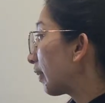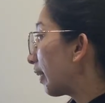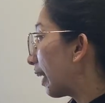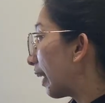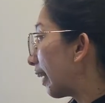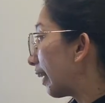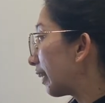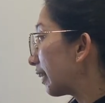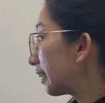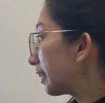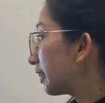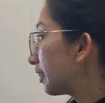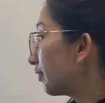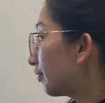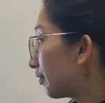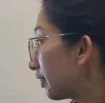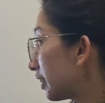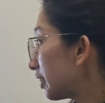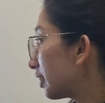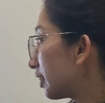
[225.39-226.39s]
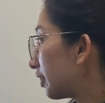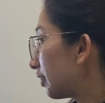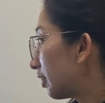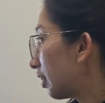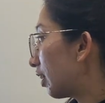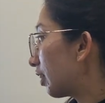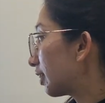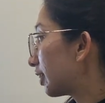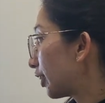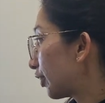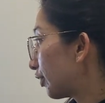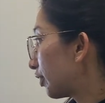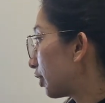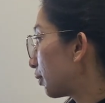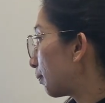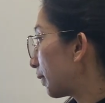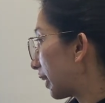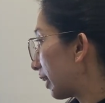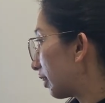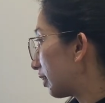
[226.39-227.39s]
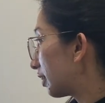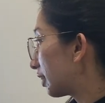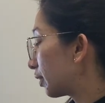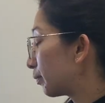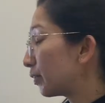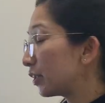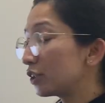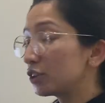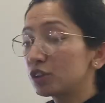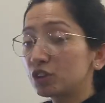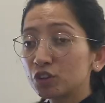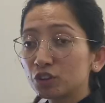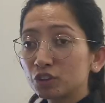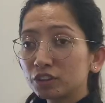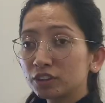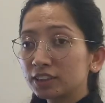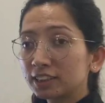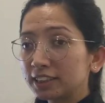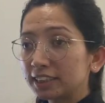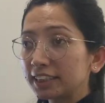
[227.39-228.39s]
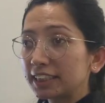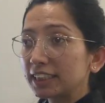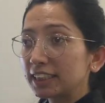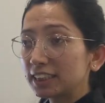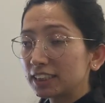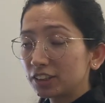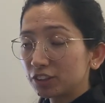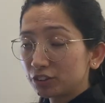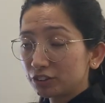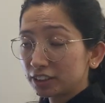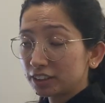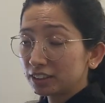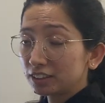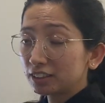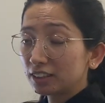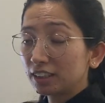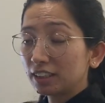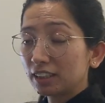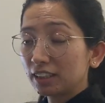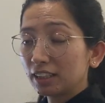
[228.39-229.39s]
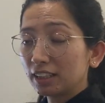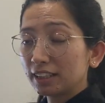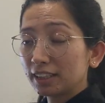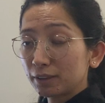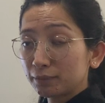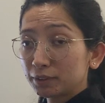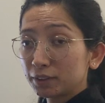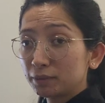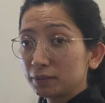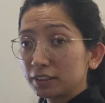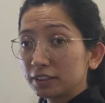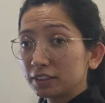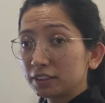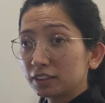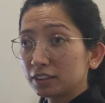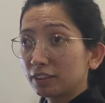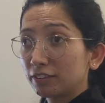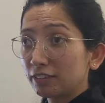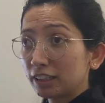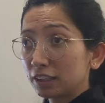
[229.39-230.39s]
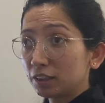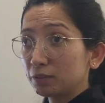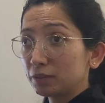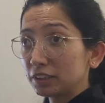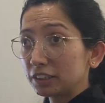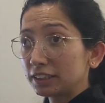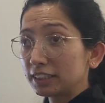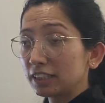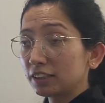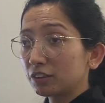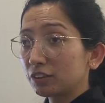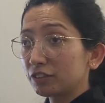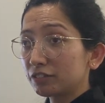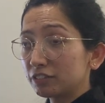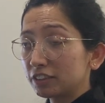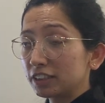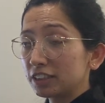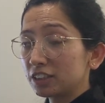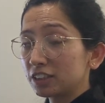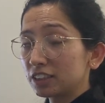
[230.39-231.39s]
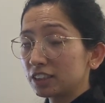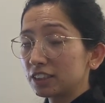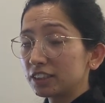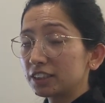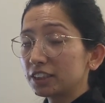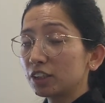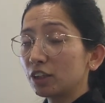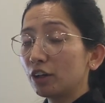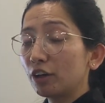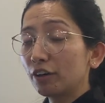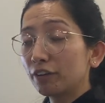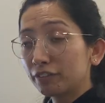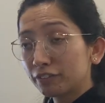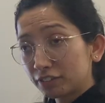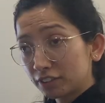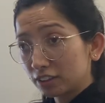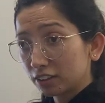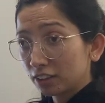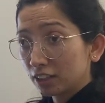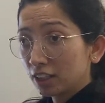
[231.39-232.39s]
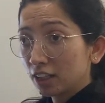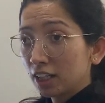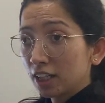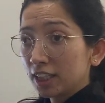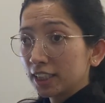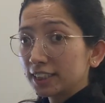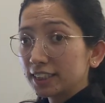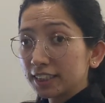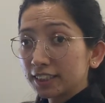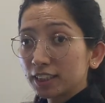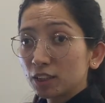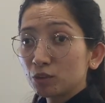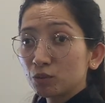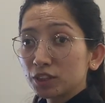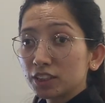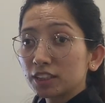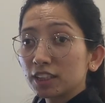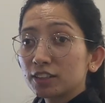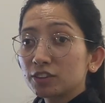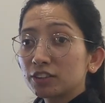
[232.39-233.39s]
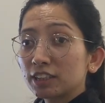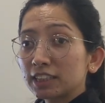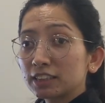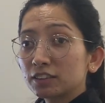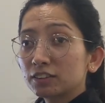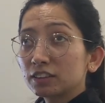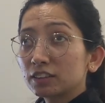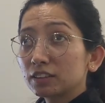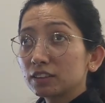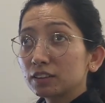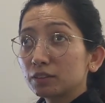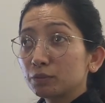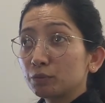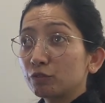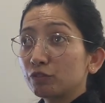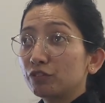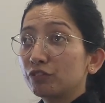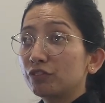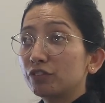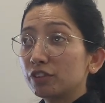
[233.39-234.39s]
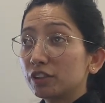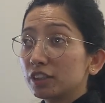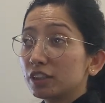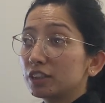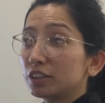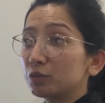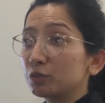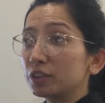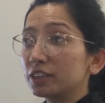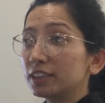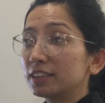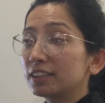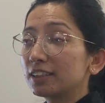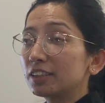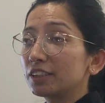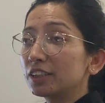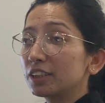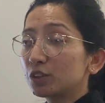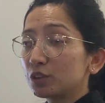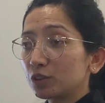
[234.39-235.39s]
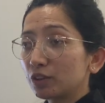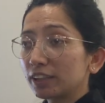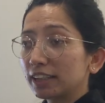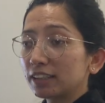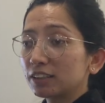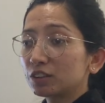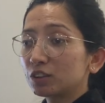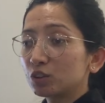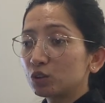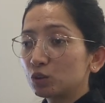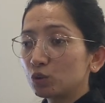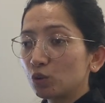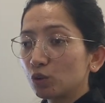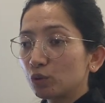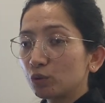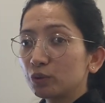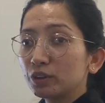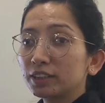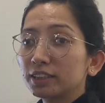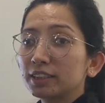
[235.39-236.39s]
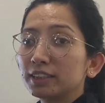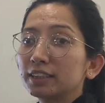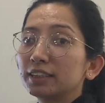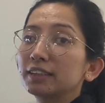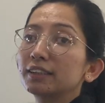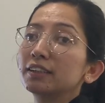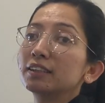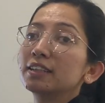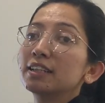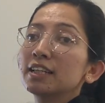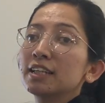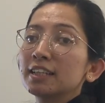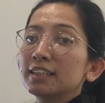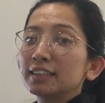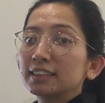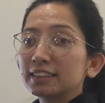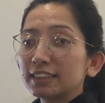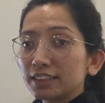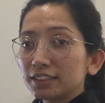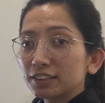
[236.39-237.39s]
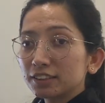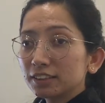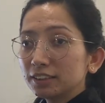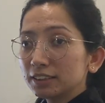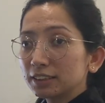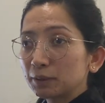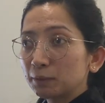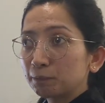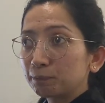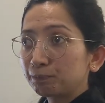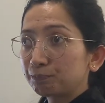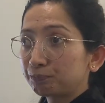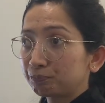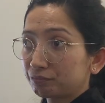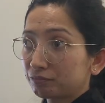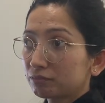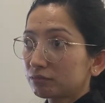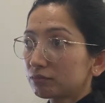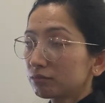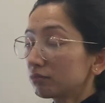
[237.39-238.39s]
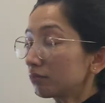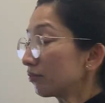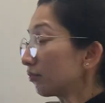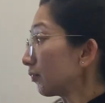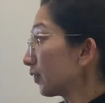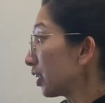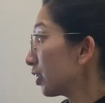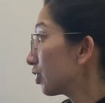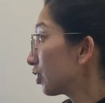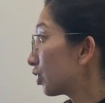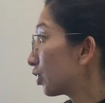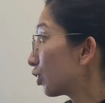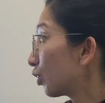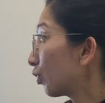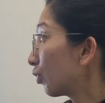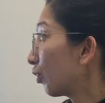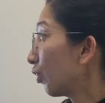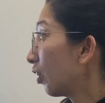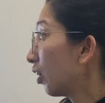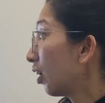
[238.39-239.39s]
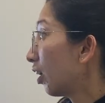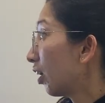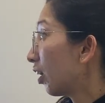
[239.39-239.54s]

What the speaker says: And different security mechanism ensures the integrity, adaptability, availability, and confidentiality of the data which are transferred within the network and stored within the centers. So